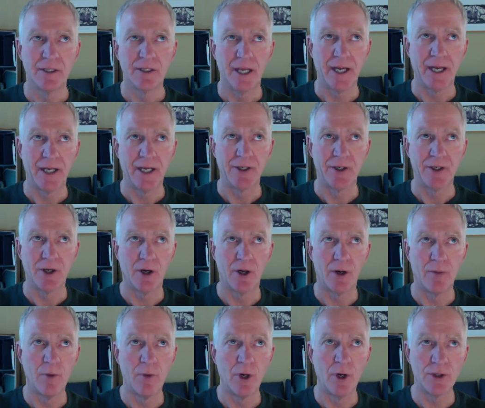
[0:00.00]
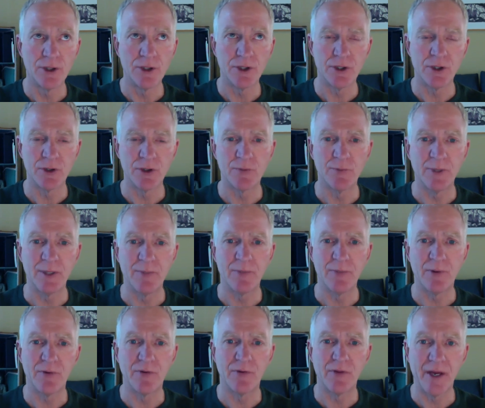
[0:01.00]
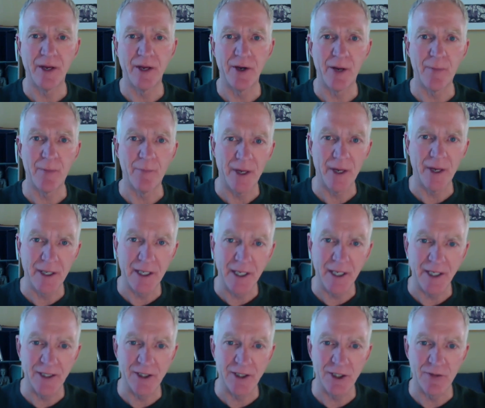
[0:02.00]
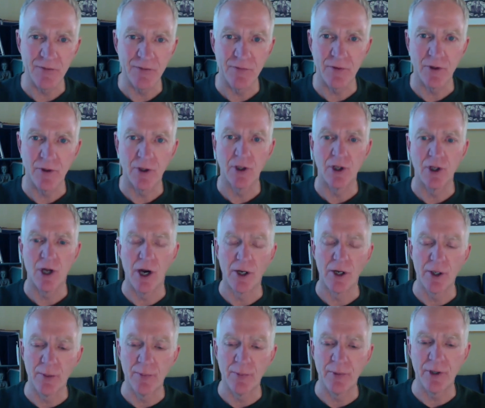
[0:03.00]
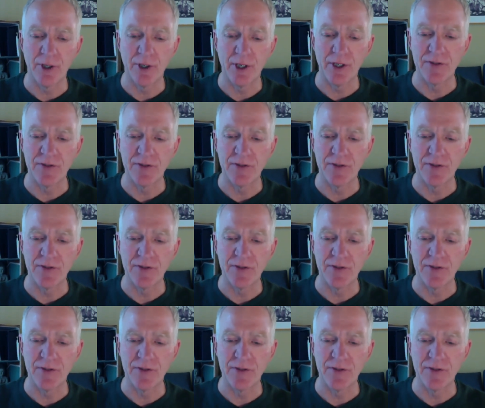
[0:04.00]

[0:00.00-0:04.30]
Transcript: And are most of those people then on medication for a longer period of